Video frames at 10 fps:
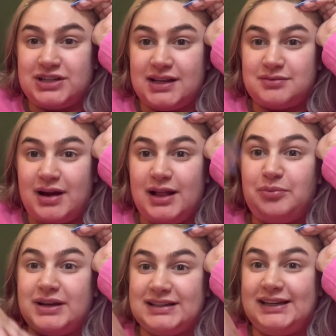it as well?
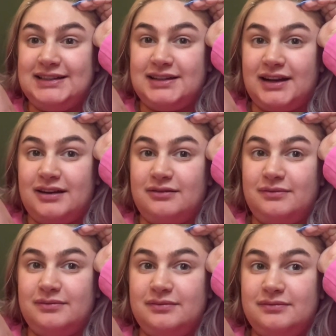Because I need to know.
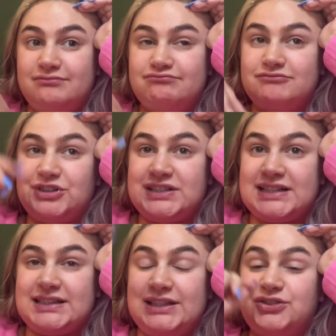because
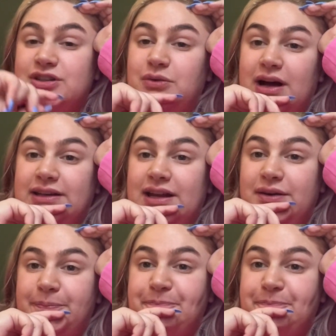that's literally what I did.